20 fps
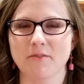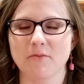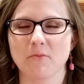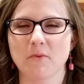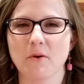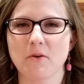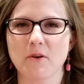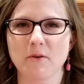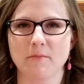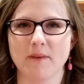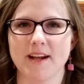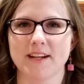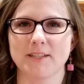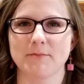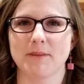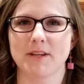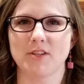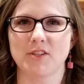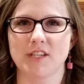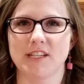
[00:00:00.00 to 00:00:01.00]
Welcome back to
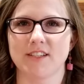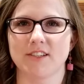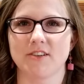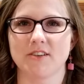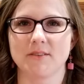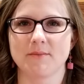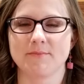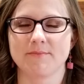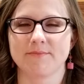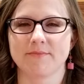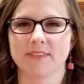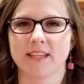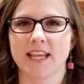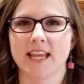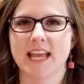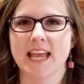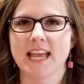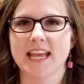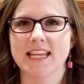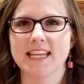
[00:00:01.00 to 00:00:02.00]
my channel.
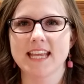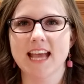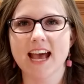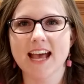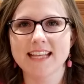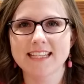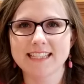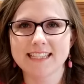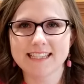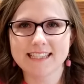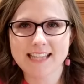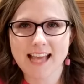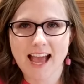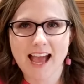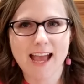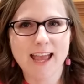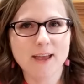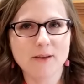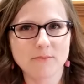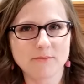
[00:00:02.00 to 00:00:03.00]
Yes,
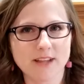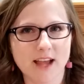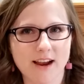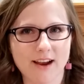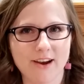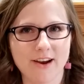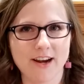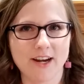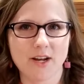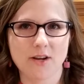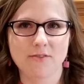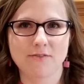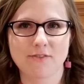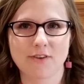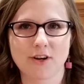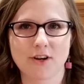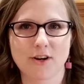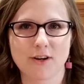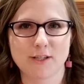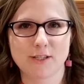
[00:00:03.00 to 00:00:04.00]
I am decorated for
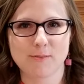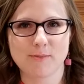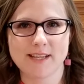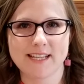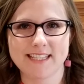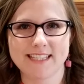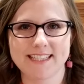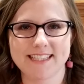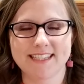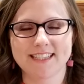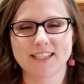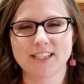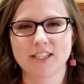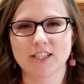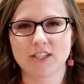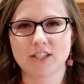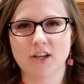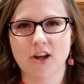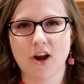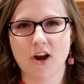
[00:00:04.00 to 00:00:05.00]
Christmas.
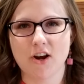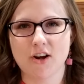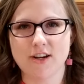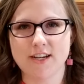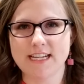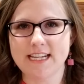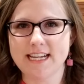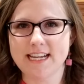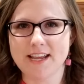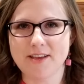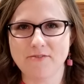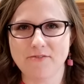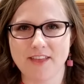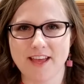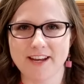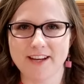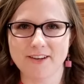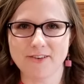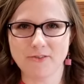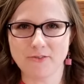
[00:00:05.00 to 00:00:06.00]
Sorry if
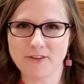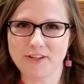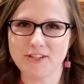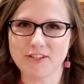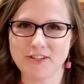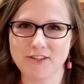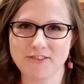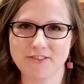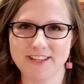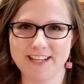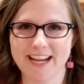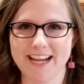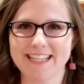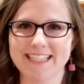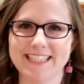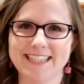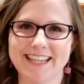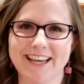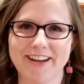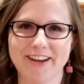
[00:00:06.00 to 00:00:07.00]
that annoys you that I
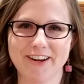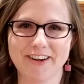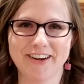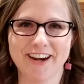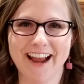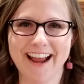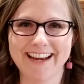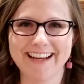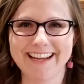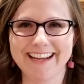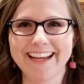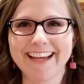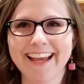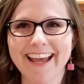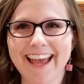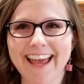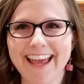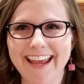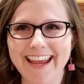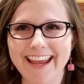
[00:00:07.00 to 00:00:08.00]
did that already.
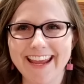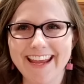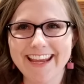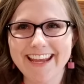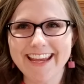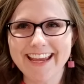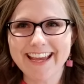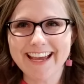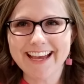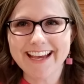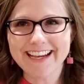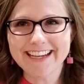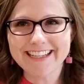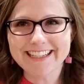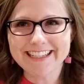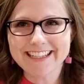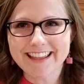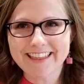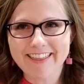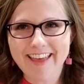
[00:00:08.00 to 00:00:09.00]

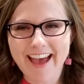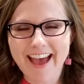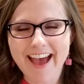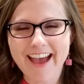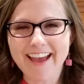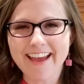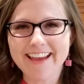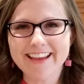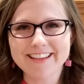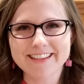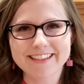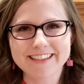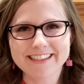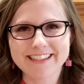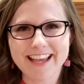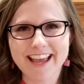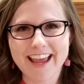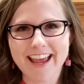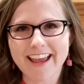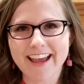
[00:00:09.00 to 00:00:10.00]
And that is
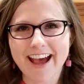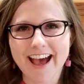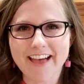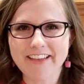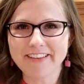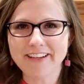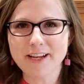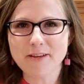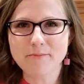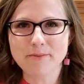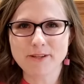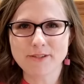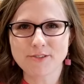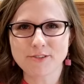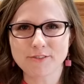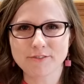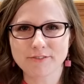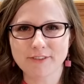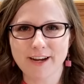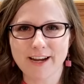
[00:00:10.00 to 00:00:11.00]
a holiday
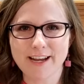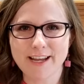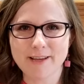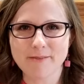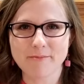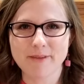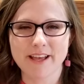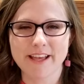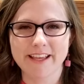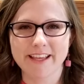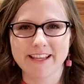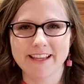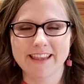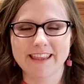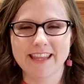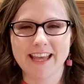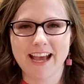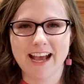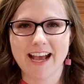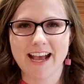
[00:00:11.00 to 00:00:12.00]
picture frame
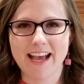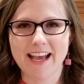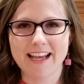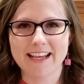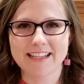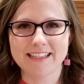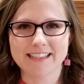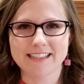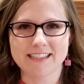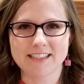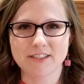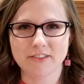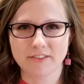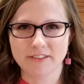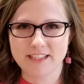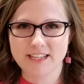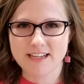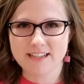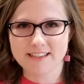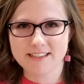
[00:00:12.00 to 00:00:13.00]
that still
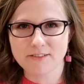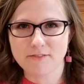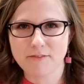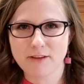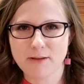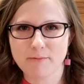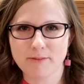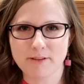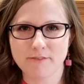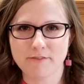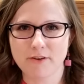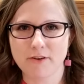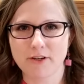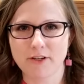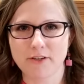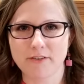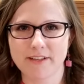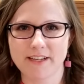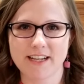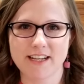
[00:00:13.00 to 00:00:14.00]
needs a family
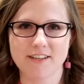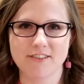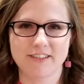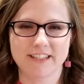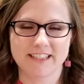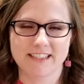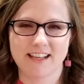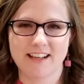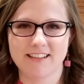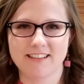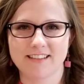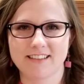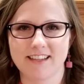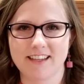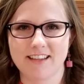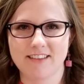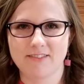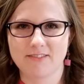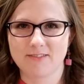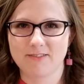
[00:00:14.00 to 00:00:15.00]
photo in it. Just has
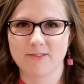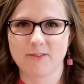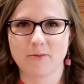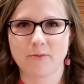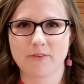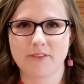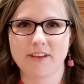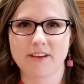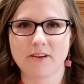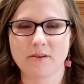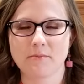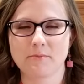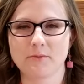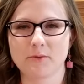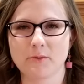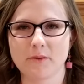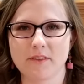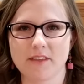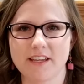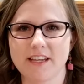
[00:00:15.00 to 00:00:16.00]
like the one that comes
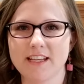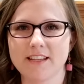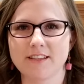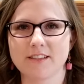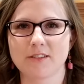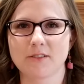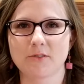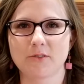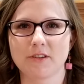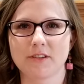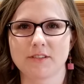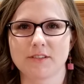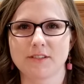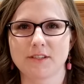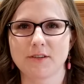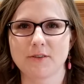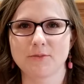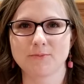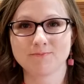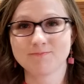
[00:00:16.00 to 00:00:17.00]
with it in the store.
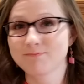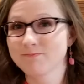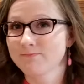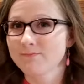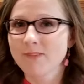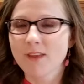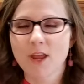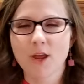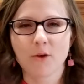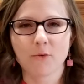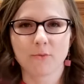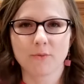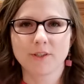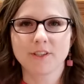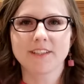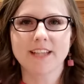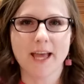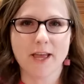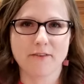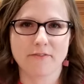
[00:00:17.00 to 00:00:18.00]
So
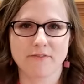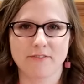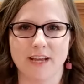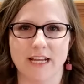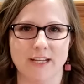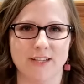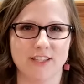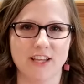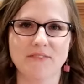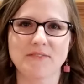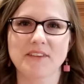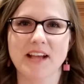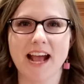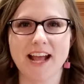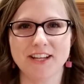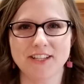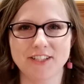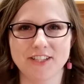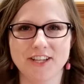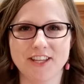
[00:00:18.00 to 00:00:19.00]
real life, I just haven't
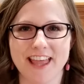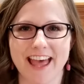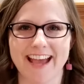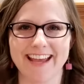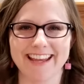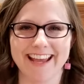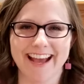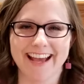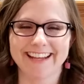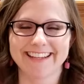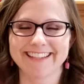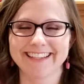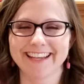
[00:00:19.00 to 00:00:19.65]
gotten to that yet.